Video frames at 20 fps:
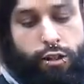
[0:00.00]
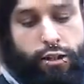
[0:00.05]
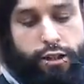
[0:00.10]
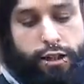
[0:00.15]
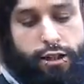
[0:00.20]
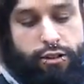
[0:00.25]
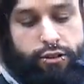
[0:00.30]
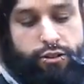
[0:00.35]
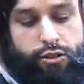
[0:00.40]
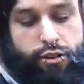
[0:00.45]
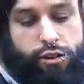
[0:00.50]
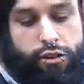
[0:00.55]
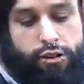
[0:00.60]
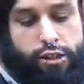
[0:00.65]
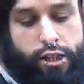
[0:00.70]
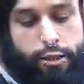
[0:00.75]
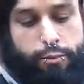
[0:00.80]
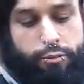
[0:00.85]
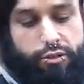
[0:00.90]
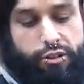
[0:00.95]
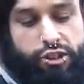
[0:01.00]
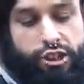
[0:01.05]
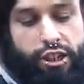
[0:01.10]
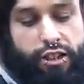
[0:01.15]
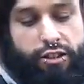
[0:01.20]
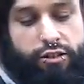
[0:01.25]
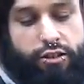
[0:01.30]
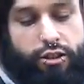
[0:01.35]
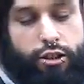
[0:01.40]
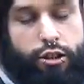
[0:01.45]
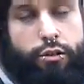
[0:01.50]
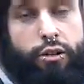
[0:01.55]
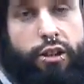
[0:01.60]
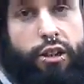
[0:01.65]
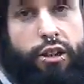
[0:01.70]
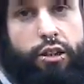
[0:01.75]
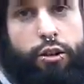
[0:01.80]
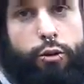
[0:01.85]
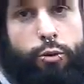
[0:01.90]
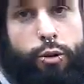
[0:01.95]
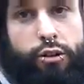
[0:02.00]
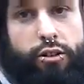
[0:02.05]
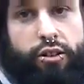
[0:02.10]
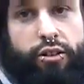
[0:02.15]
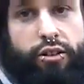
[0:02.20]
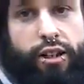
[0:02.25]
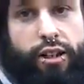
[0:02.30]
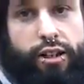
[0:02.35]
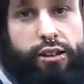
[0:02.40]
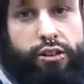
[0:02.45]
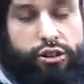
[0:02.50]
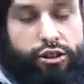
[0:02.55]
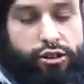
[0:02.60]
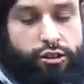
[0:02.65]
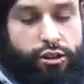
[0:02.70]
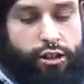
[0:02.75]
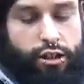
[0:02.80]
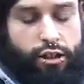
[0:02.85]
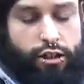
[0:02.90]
and as the name suggests, QD, quick detach,